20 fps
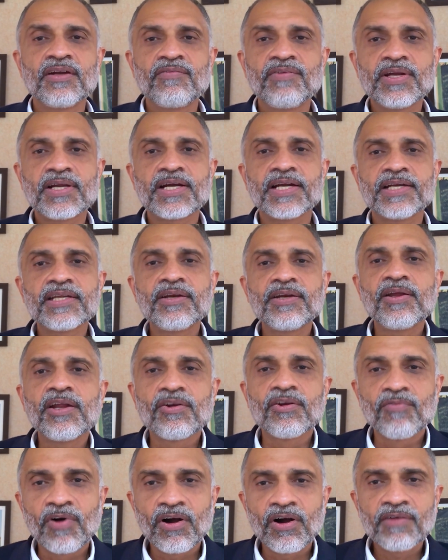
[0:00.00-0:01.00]
continually
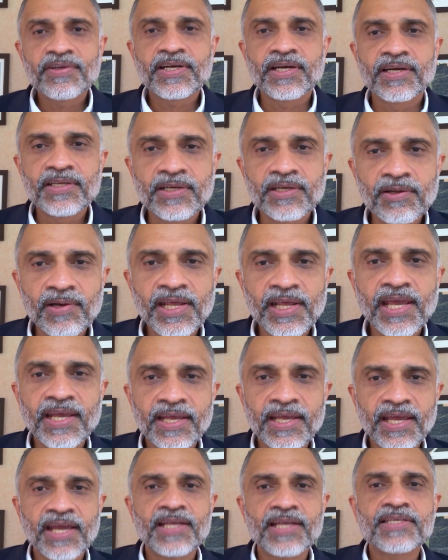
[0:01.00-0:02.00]
involved, continually
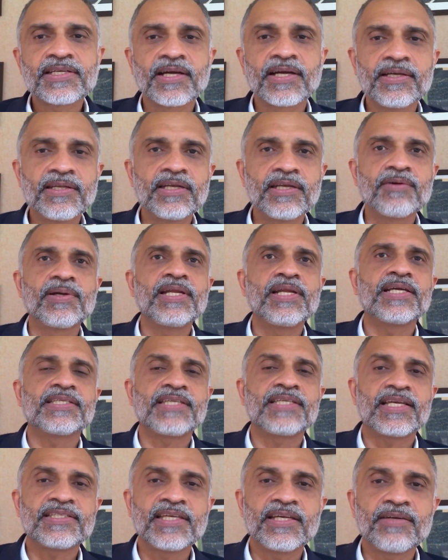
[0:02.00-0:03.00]
engaged, continually
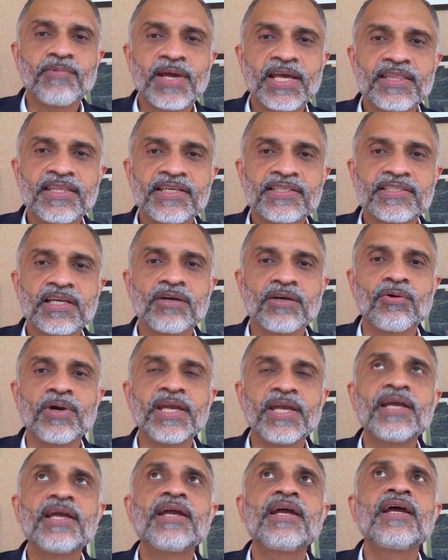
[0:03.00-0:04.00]
assessing where things are
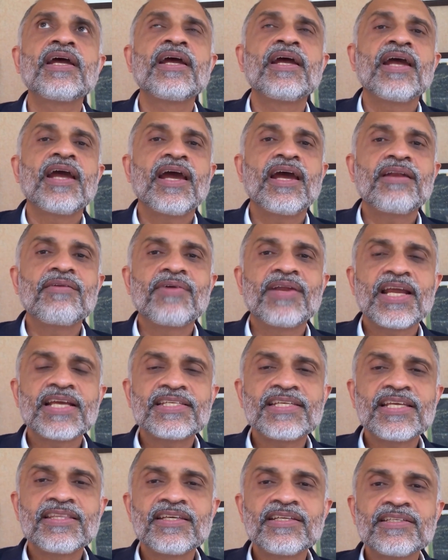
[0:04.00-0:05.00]
going. And when I
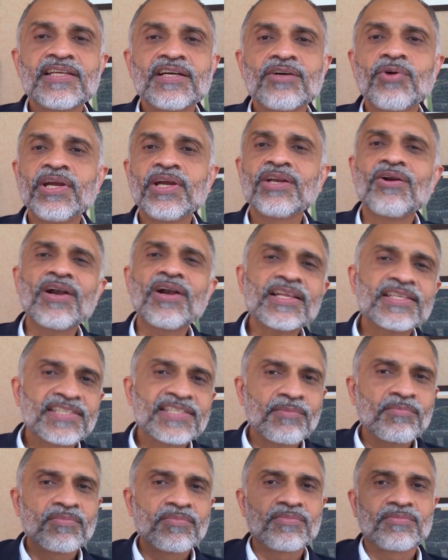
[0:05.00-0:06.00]
say things are going, not at
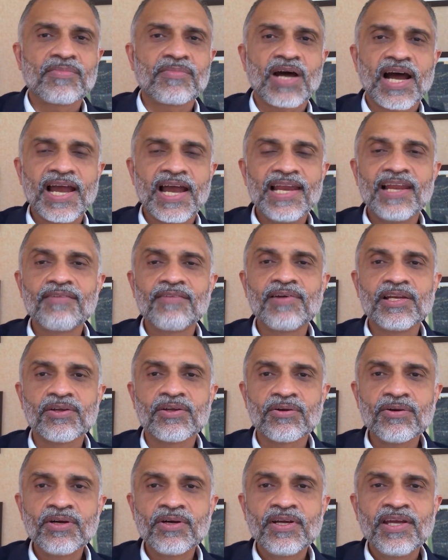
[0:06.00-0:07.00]
some high
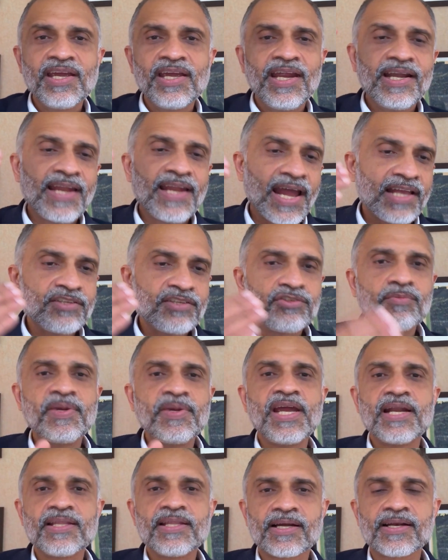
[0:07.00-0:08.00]
level, it has to
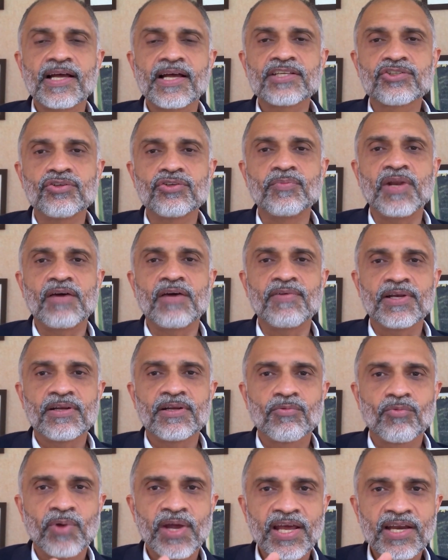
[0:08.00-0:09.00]
be at the classroom level.
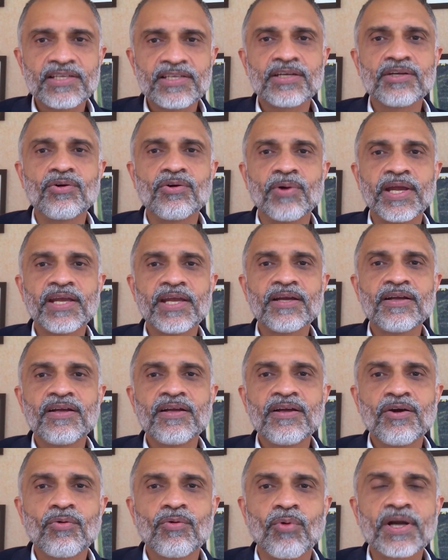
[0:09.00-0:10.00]
Where is it going?
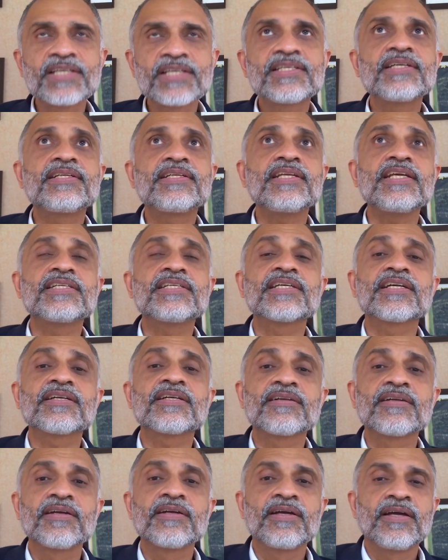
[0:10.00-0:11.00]
What is the teacher
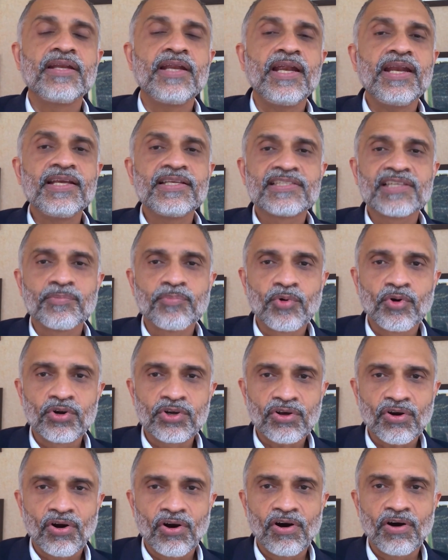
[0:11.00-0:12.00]
needing support
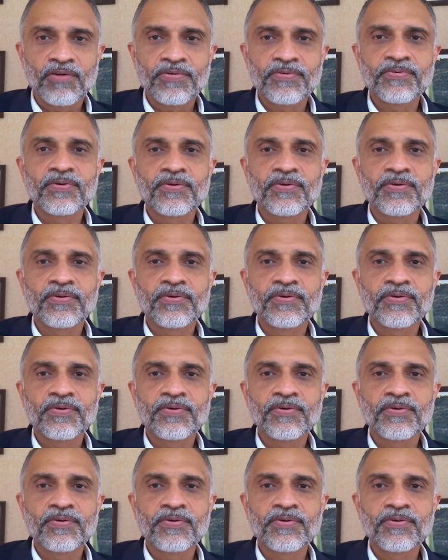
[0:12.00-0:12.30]
of?